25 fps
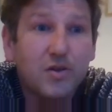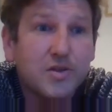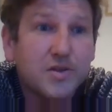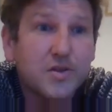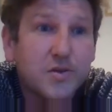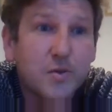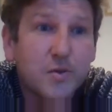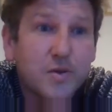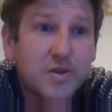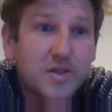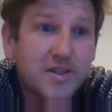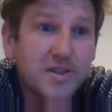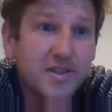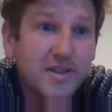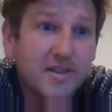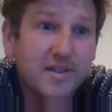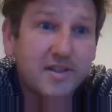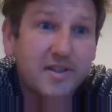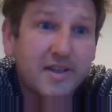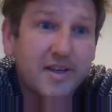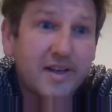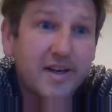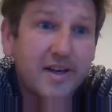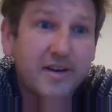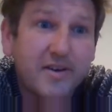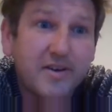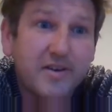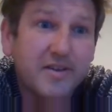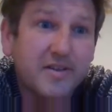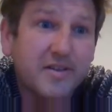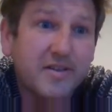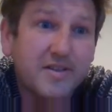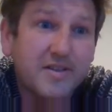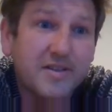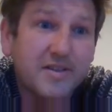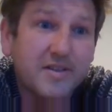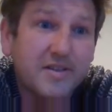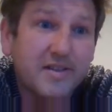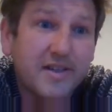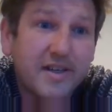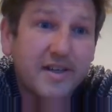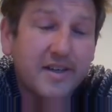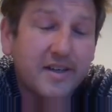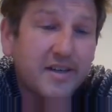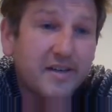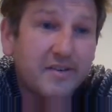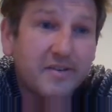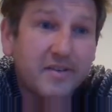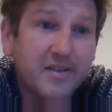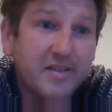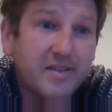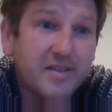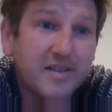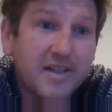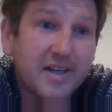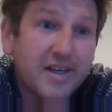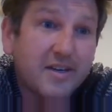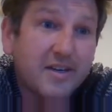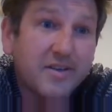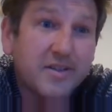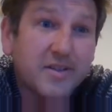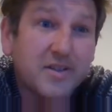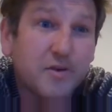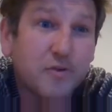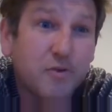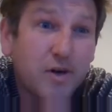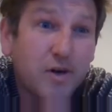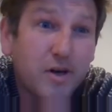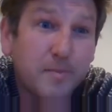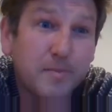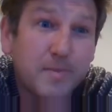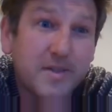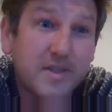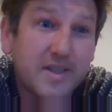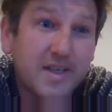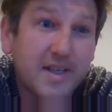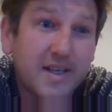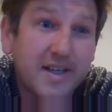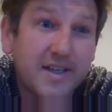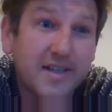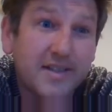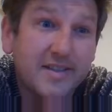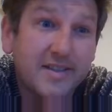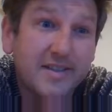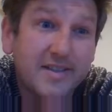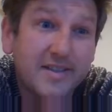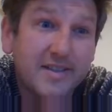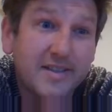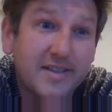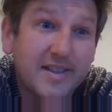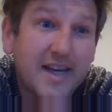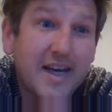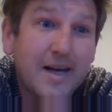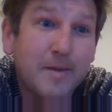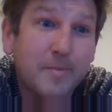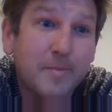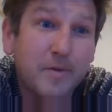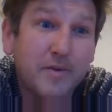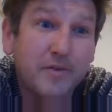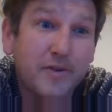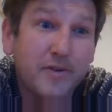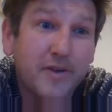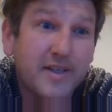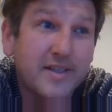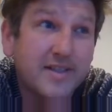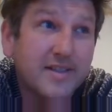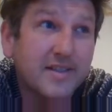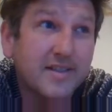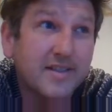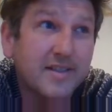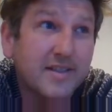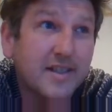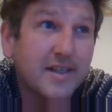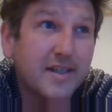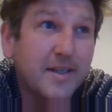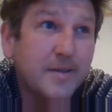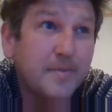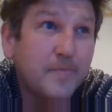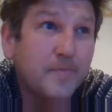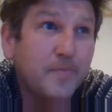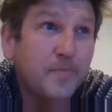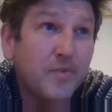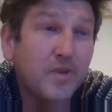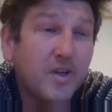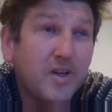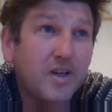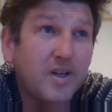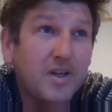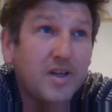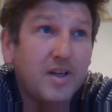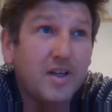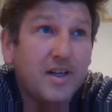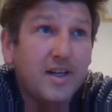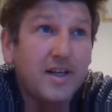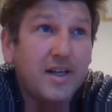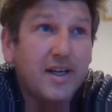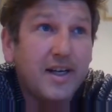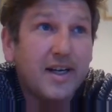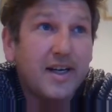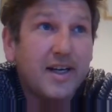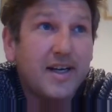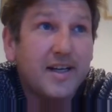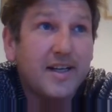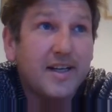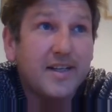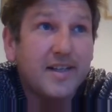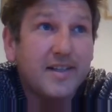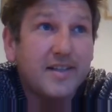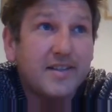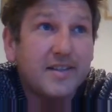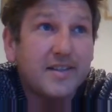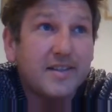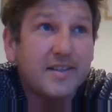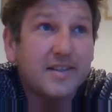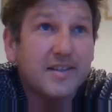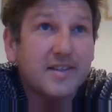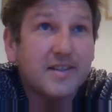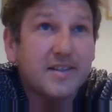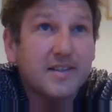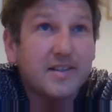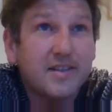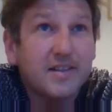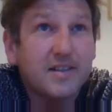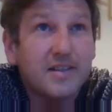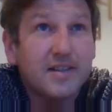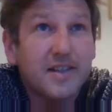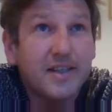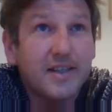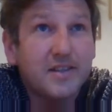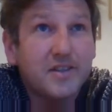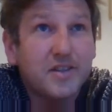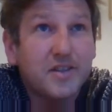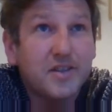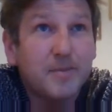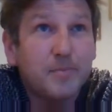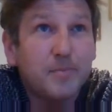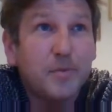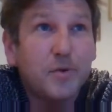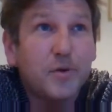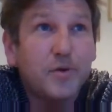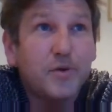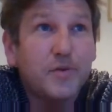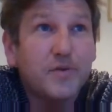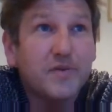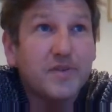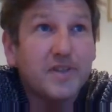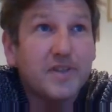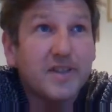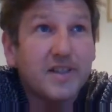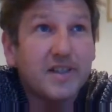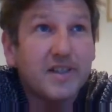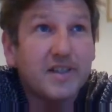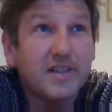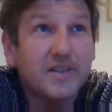sourcing heritage Irish crops and apple trees at the time. And then she moved